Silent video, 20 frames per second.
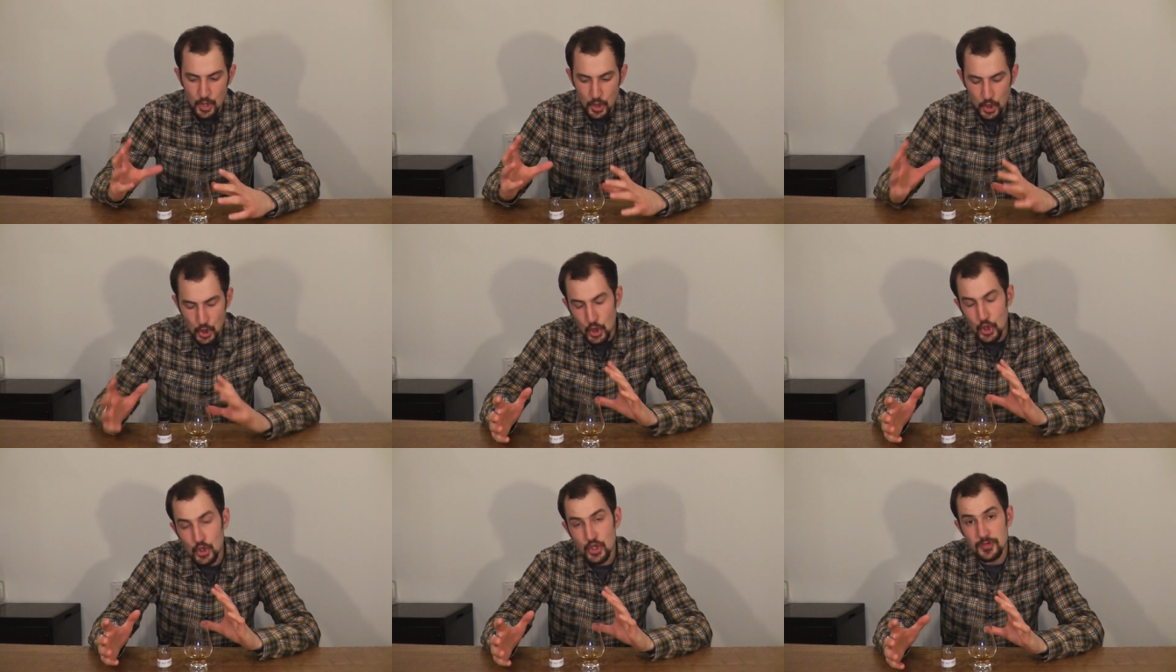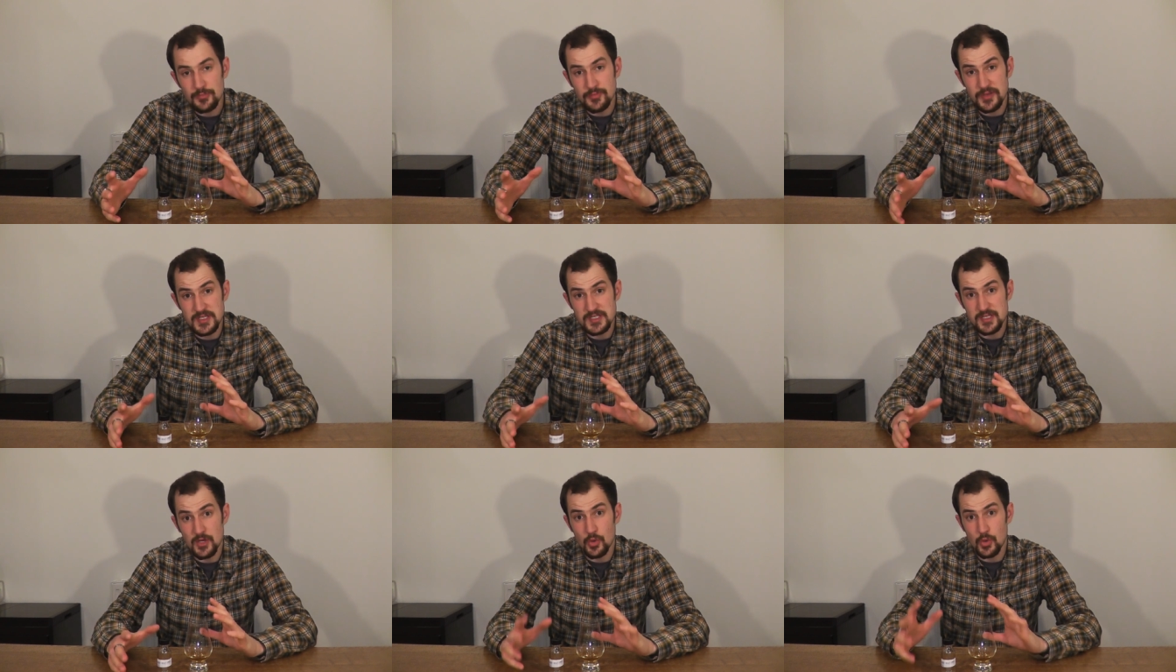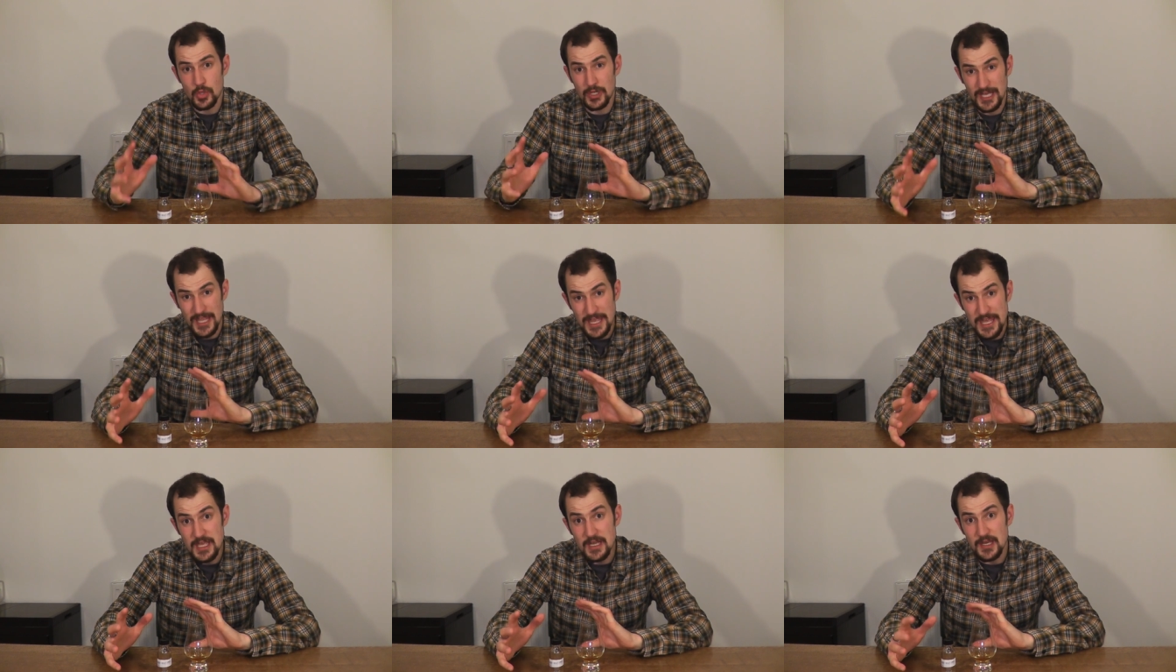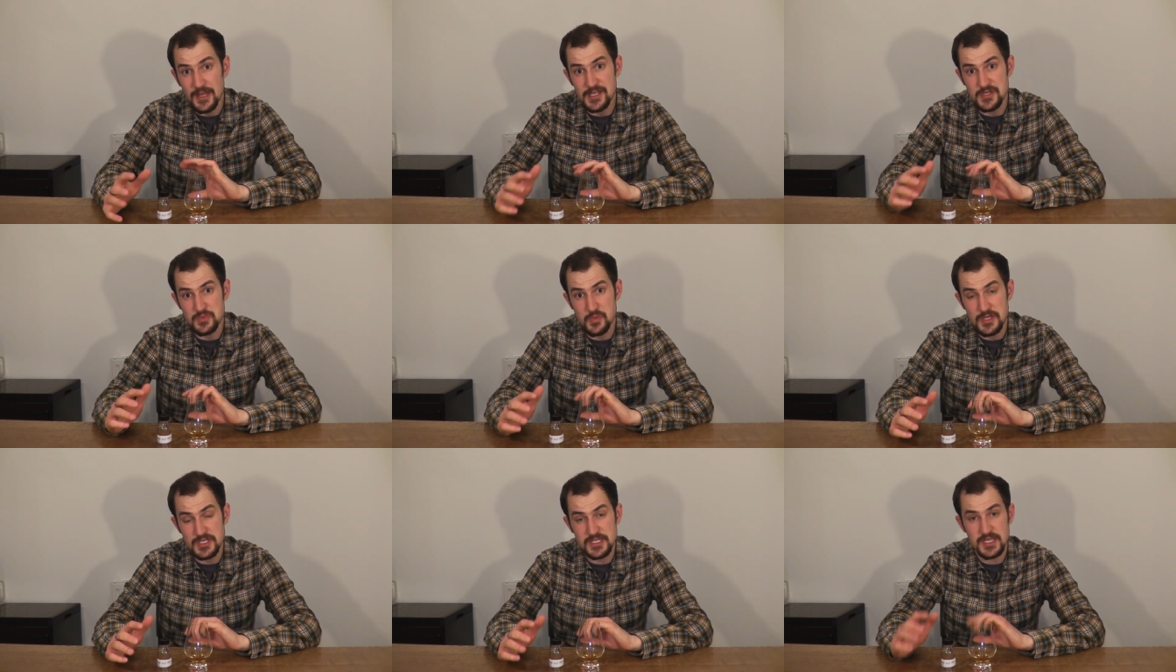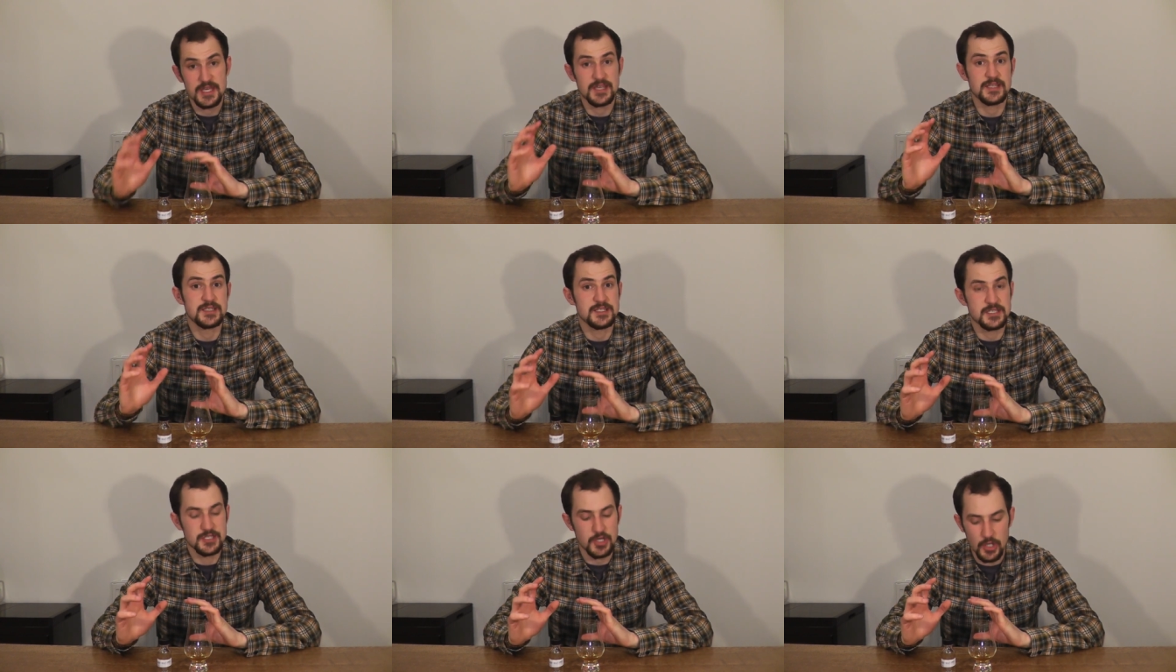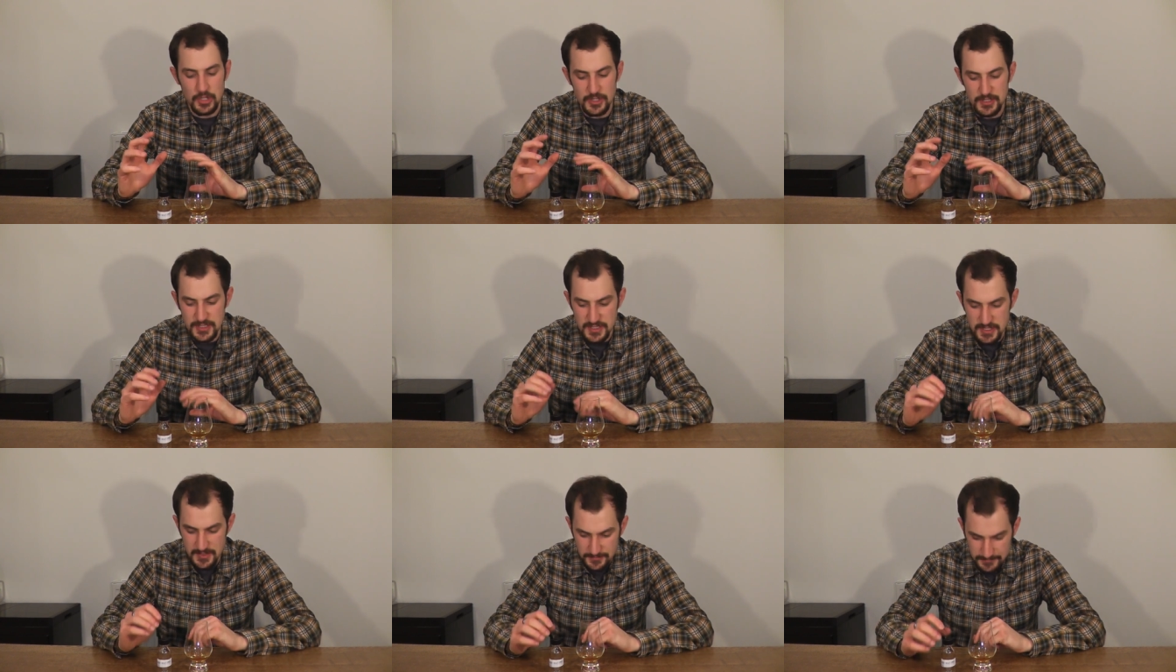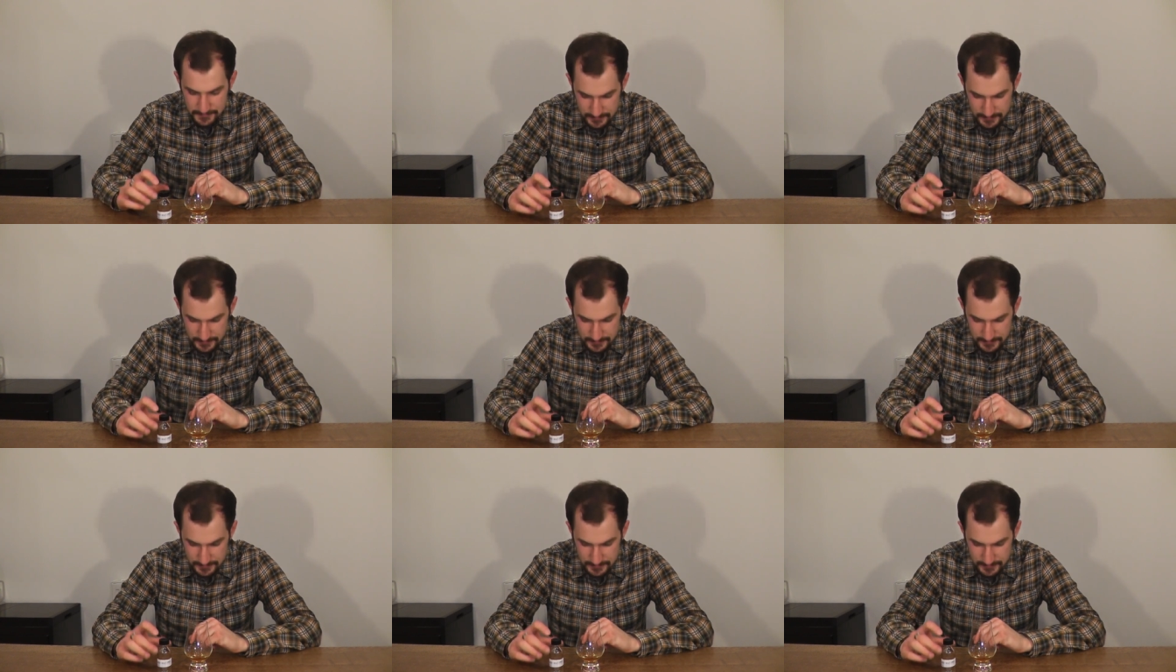couldn't be sold legally as whiskey in Scotland